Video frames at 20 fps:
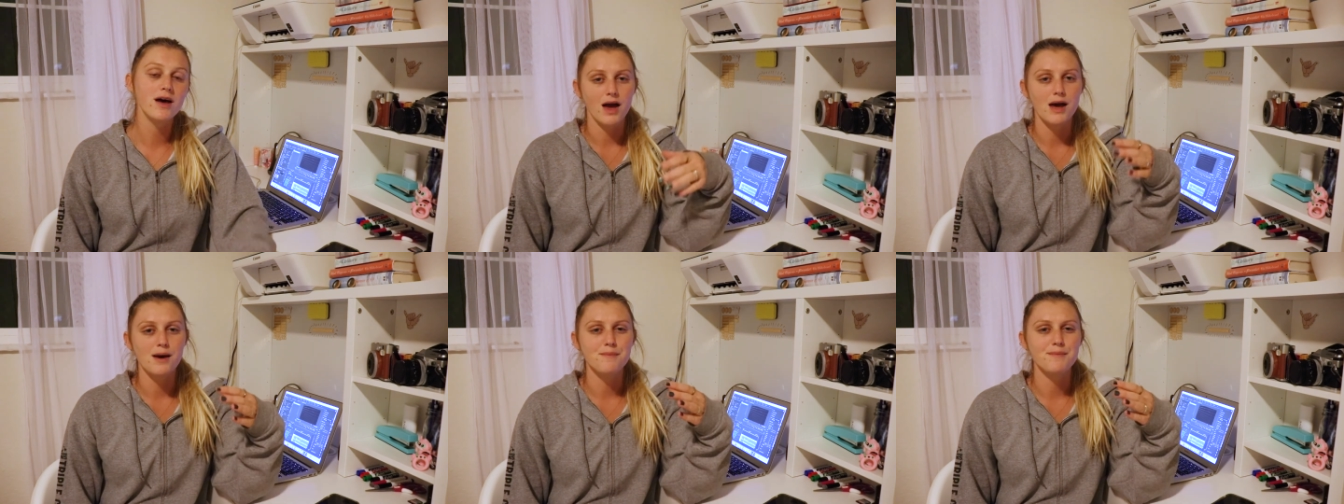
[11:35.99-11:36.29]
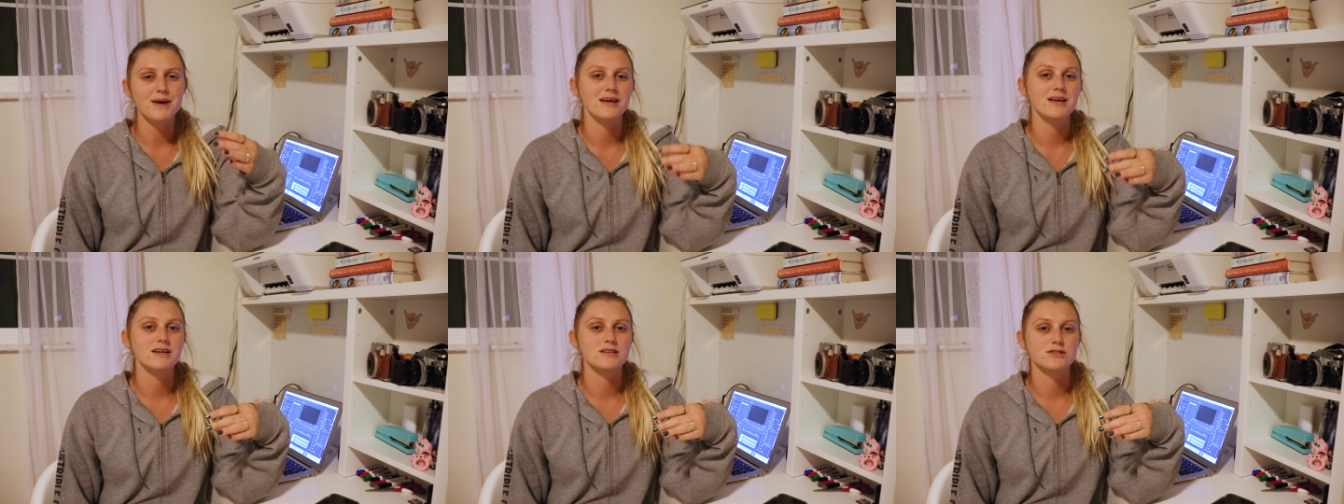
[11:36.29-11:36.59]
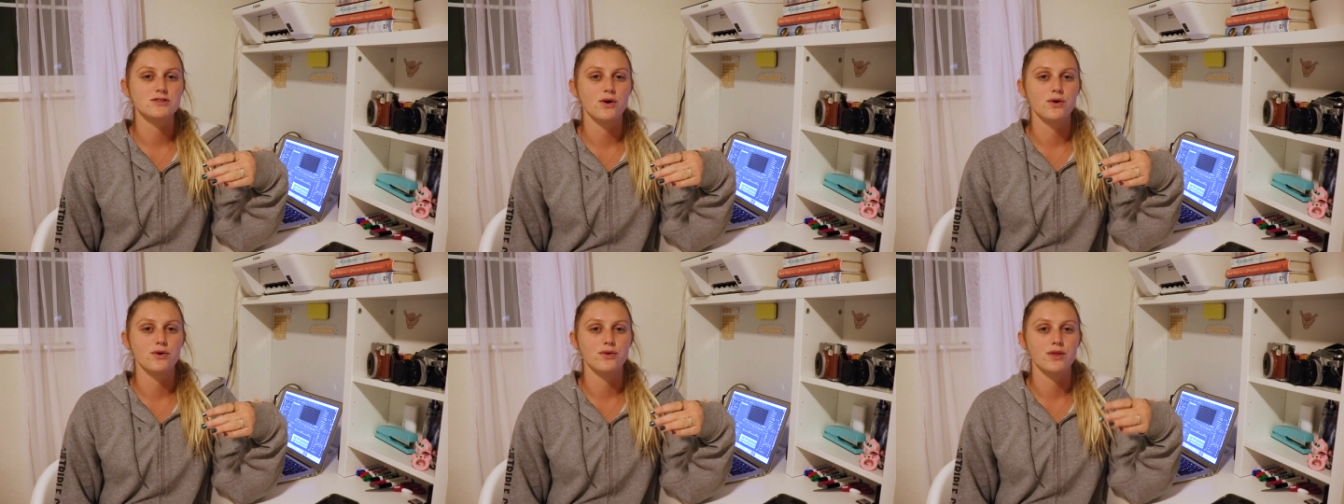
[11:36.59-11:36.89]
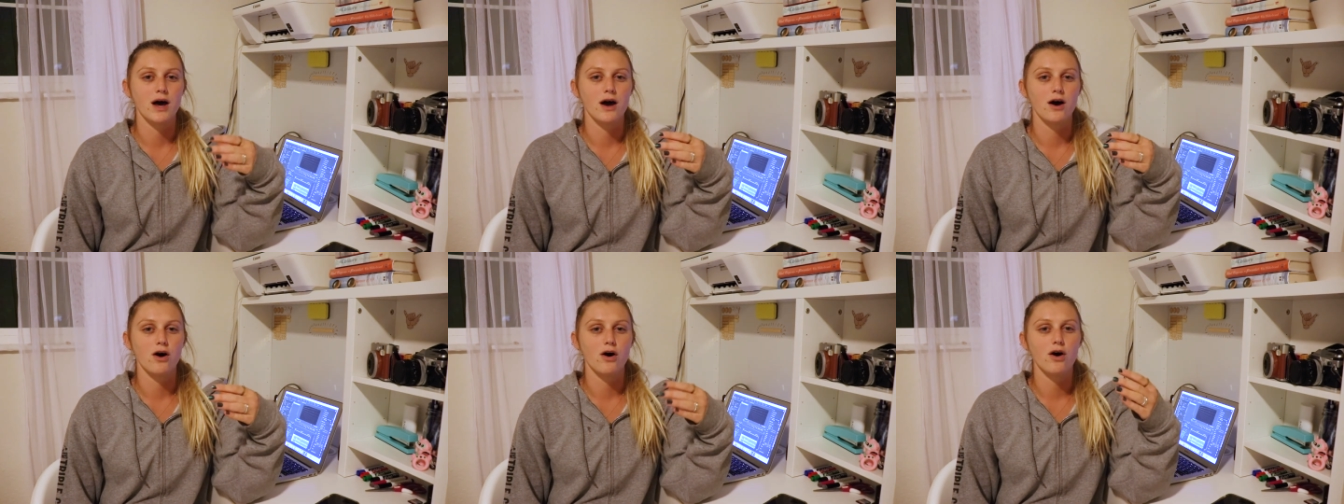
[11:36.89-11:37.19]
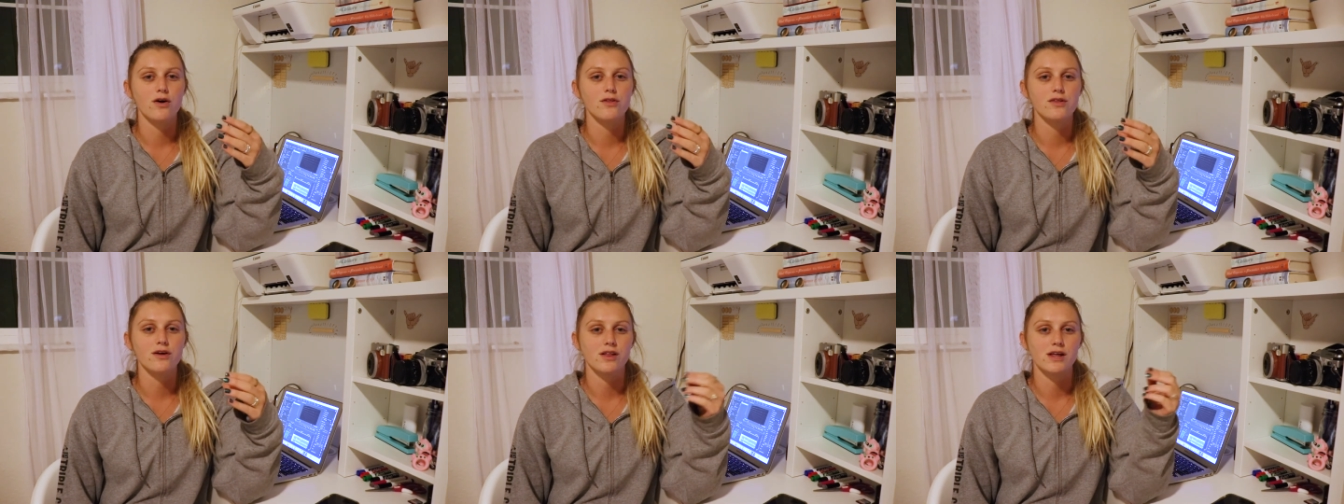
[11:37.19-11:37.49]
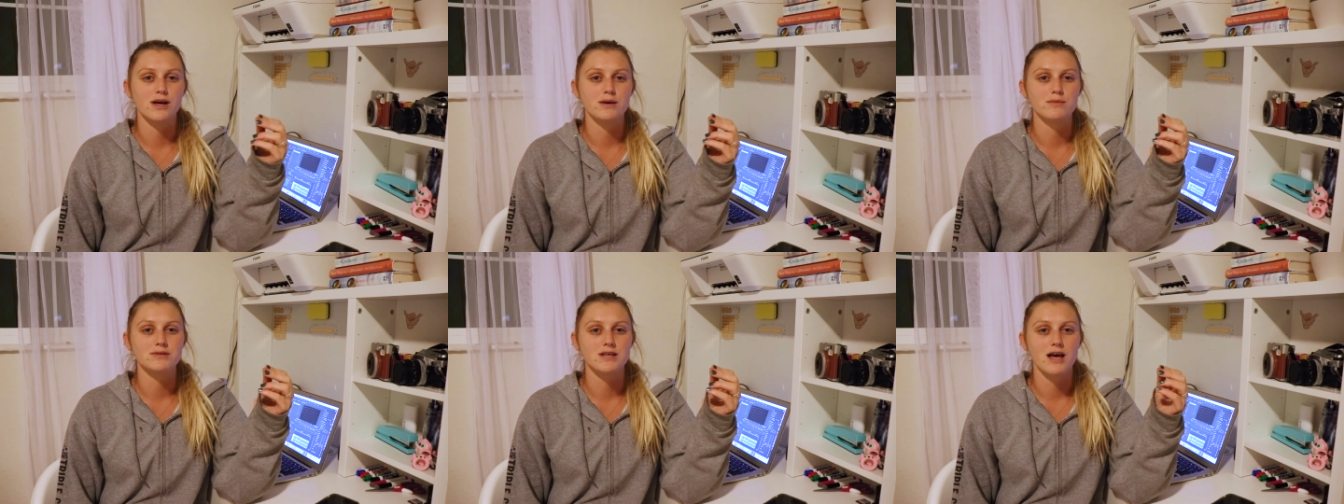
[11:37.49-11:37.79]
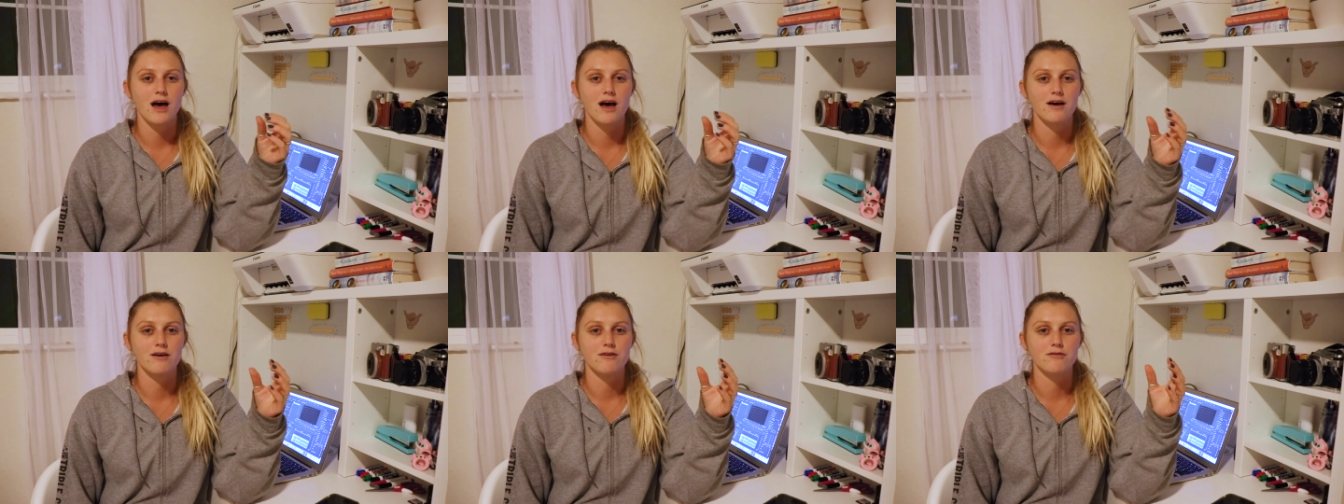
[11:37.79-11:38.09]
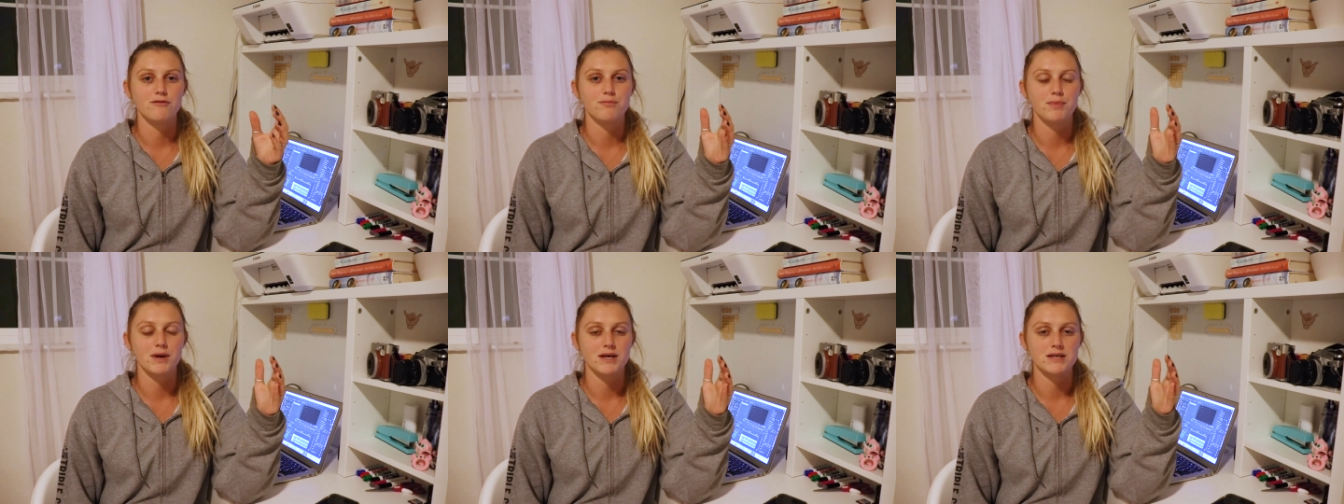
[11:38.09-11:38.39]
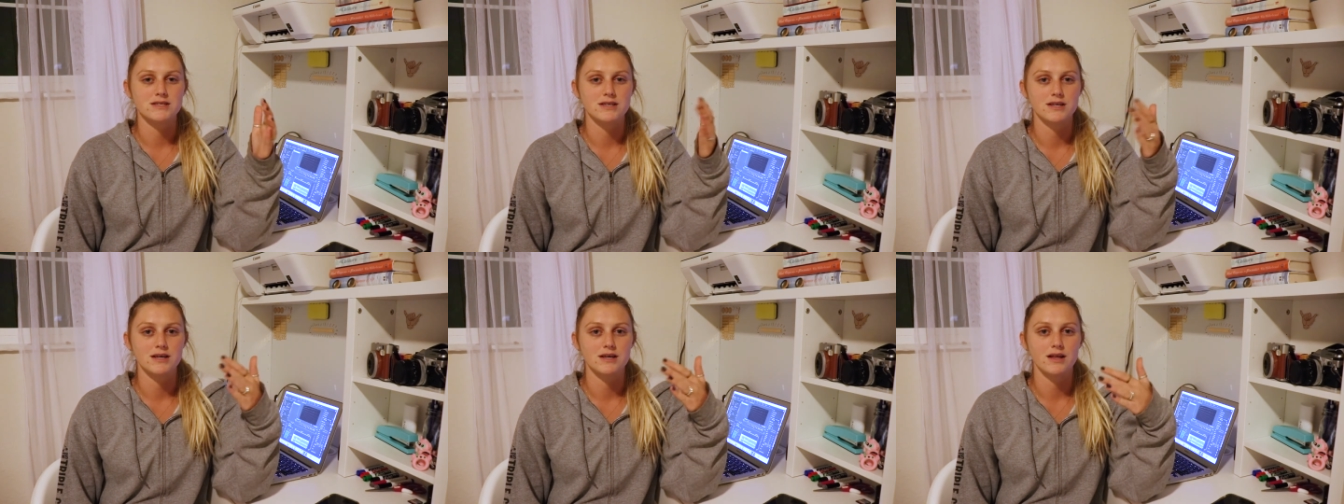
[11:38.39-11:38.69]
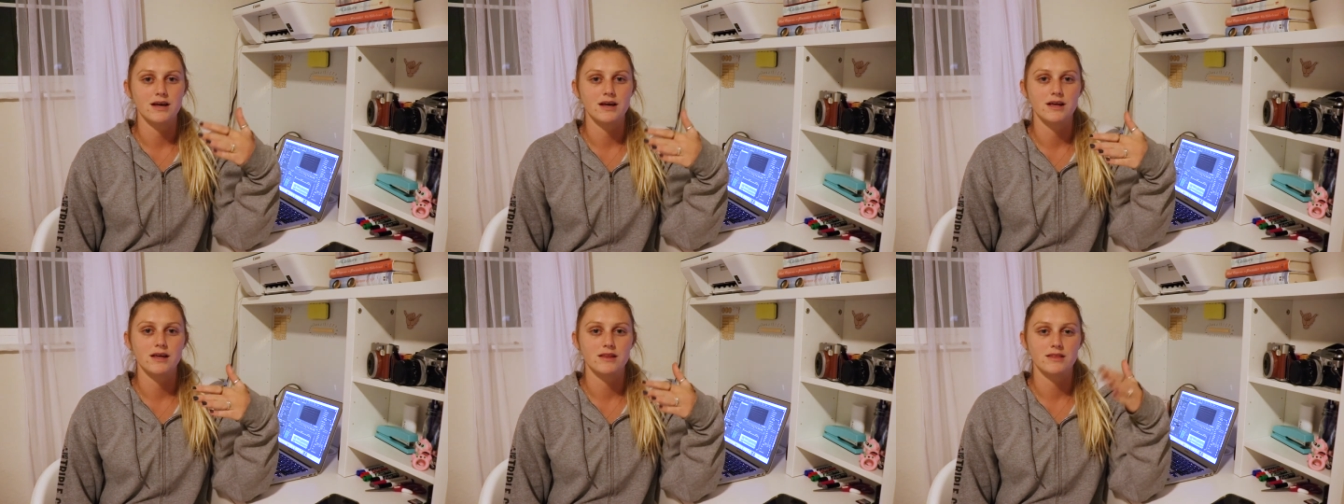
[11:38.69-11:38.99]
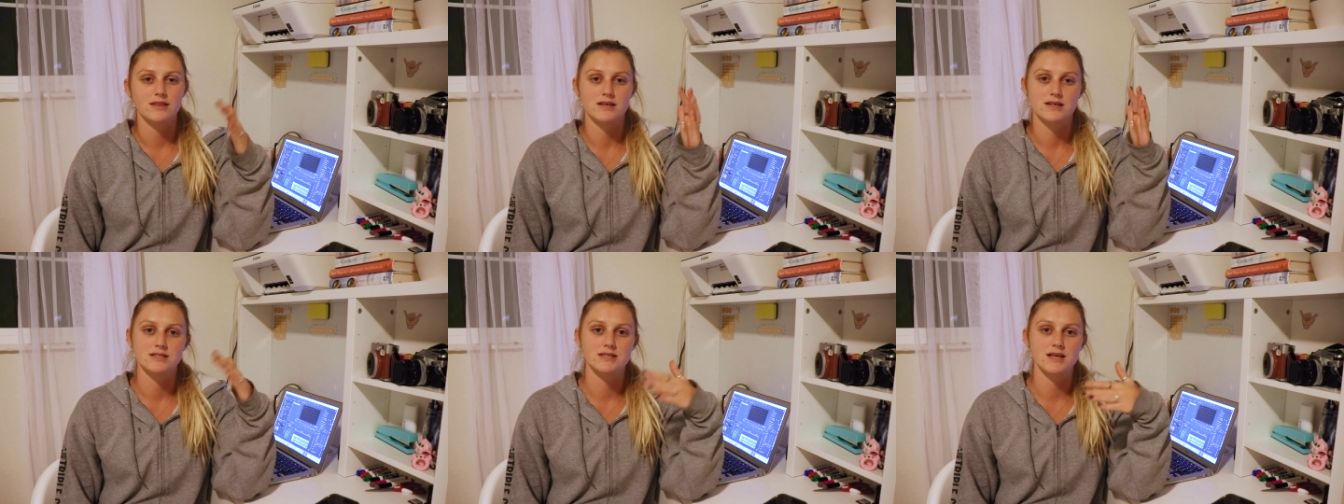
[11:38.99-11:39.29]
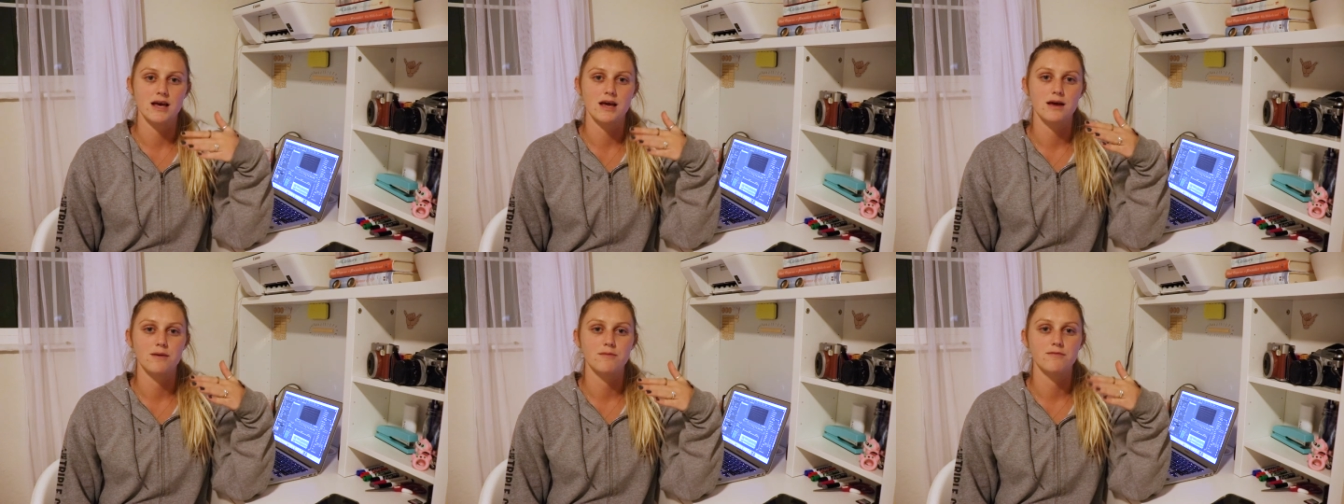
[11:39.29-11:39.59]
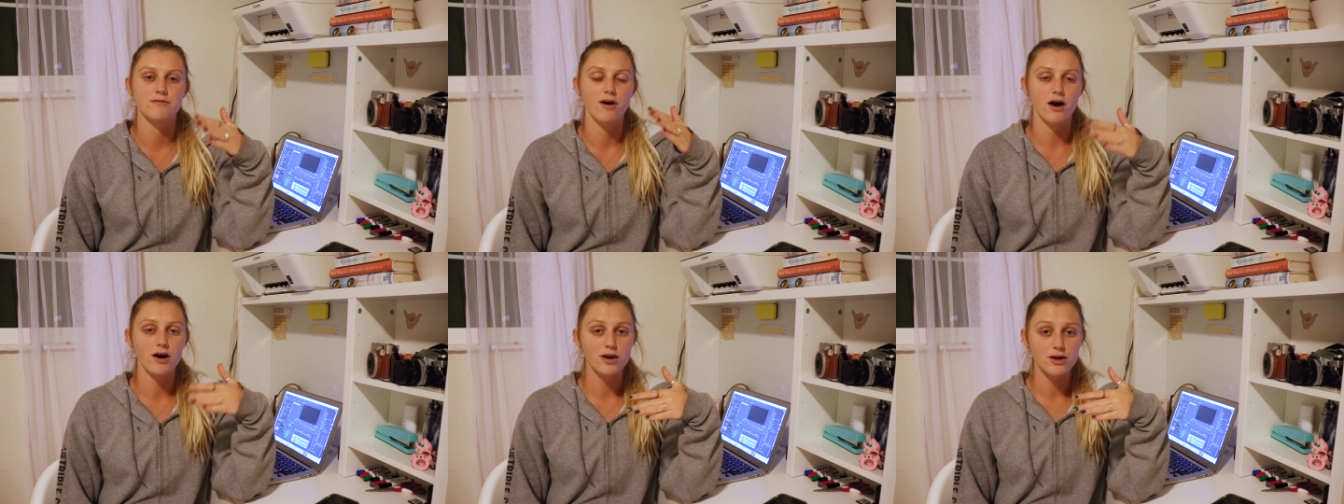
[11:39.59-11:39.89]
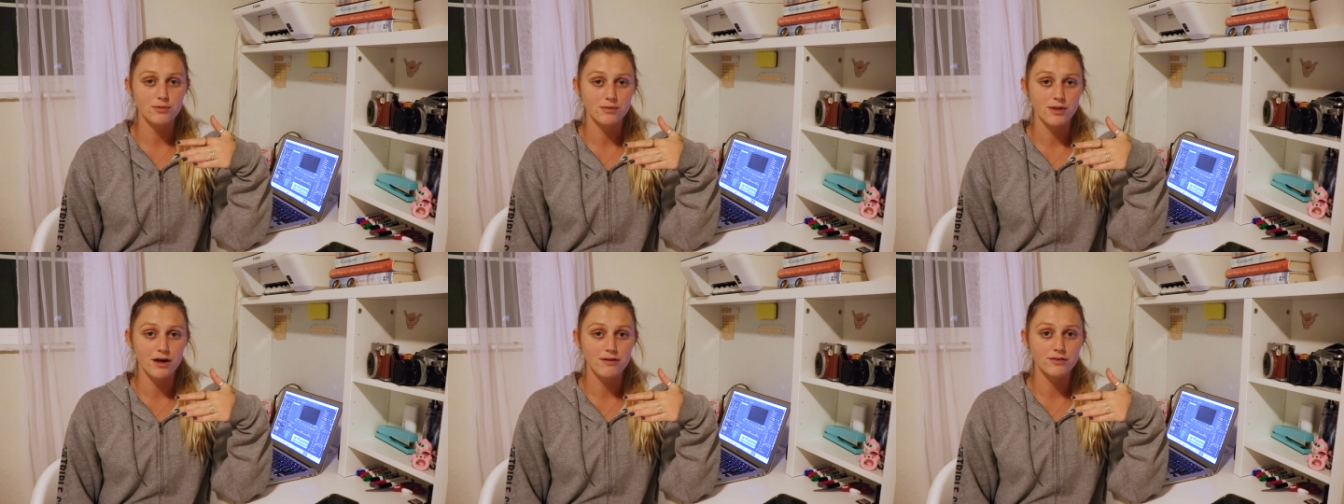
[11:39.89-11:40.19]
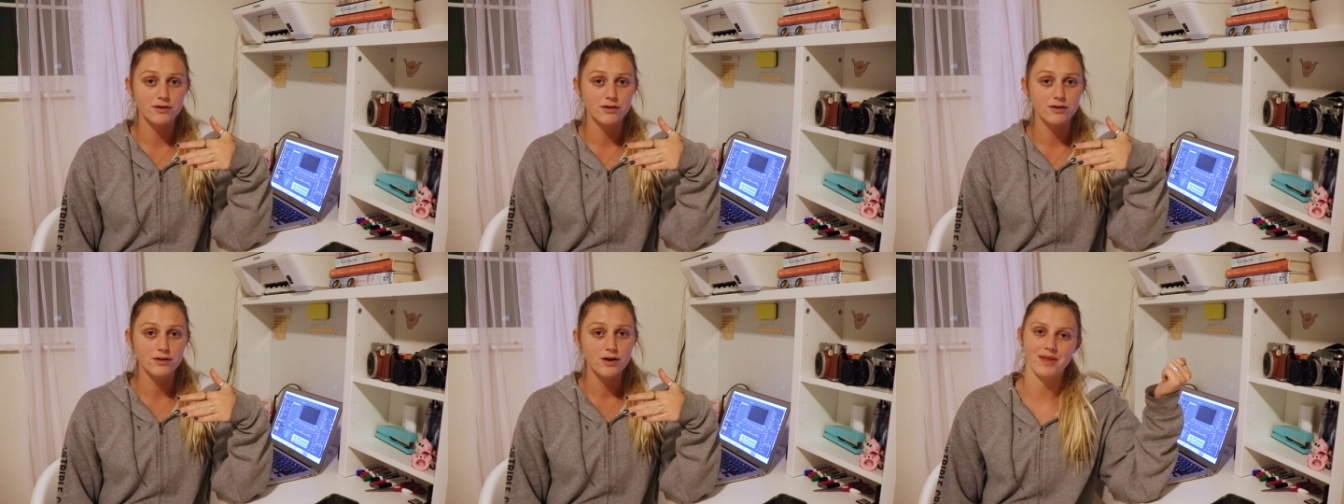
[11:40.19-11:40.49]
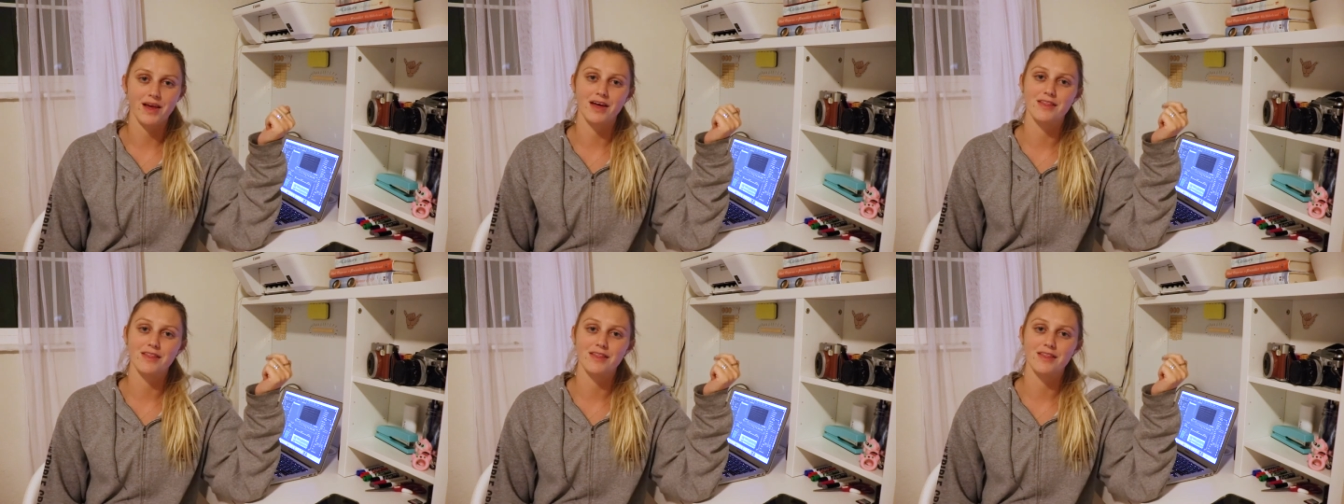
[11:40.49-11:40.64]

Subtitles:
and make it so that all the clips have basically like the same volume level.